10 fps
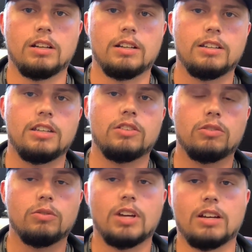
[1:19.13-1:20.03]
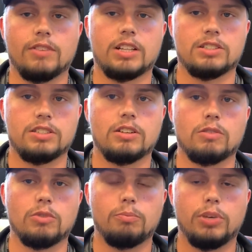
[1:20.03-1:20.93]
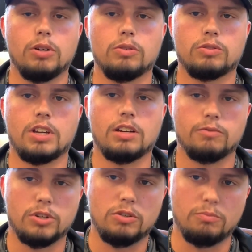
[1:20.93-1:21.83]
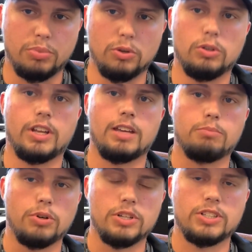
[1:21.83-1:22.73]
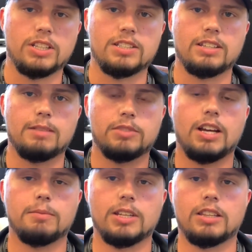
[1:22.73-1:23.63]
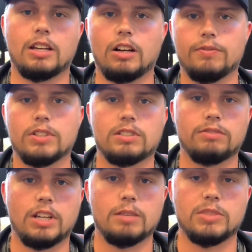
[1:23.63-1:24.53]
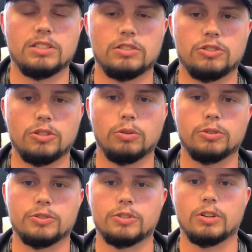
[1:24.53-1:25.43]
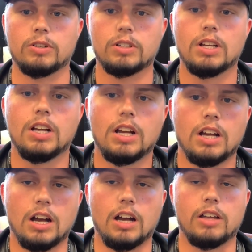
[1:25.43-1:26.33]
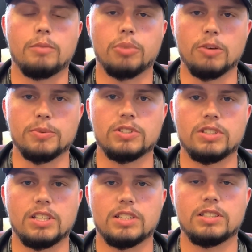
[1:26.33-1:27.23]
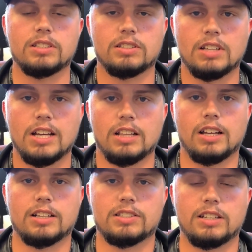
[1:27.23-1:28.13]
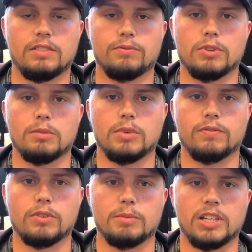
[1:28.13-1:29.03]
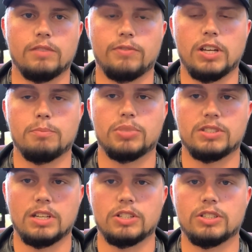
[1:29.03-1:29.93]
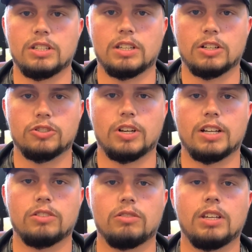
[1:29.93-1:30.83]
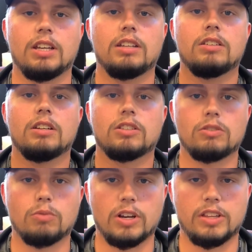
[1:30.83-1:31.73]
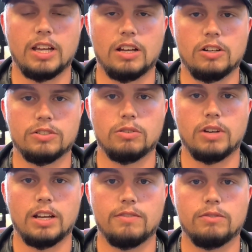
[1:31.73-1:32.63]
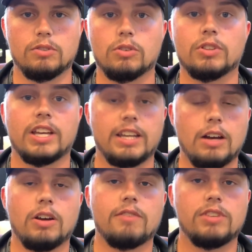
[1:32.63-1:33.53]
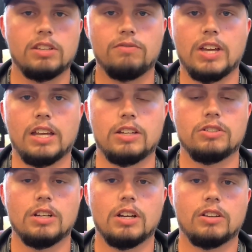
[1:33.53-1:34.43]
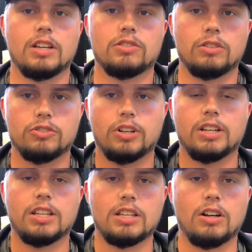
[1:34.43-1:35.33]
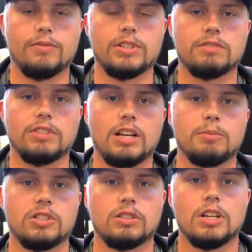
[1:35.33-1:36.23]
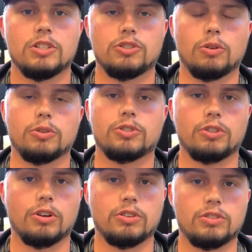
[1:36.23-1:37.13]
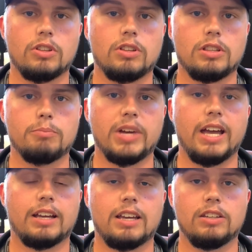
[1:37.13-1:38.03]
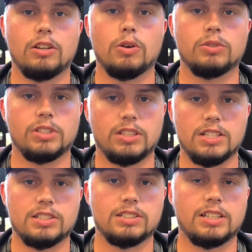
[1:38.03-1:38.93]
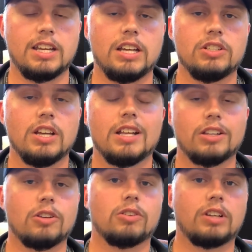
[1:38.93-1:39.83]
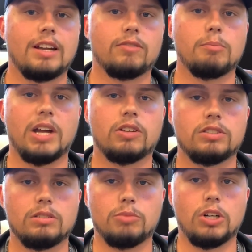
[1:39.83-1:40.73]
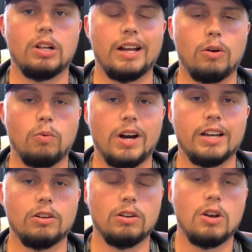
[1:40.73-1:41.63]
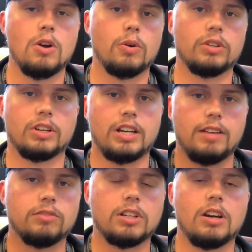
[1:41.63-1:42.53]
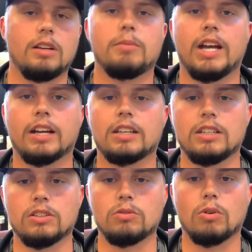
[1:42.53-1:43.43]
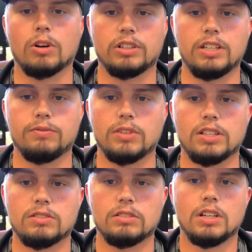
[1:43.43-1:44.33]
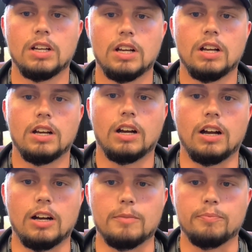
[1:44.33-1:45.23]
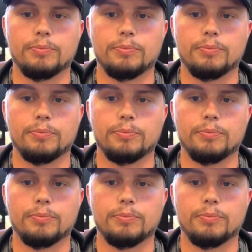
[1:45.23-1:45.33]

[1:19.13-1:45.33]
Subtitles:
into kind of like a steering wheel pose, kind of where you'd pull and push at the same time to get that offensive lineman's shoulders turned. The purpose of this is, like I said, from a defeated position, they're trying to get to where they also have, or they now have the advantage. Okay, so they're trying to get that offensive lineman's shoulders turned so that the back knows that this is an edge. They're either going to have to bounce the ball out wider, or they're going to have to cut it back into our defense. Some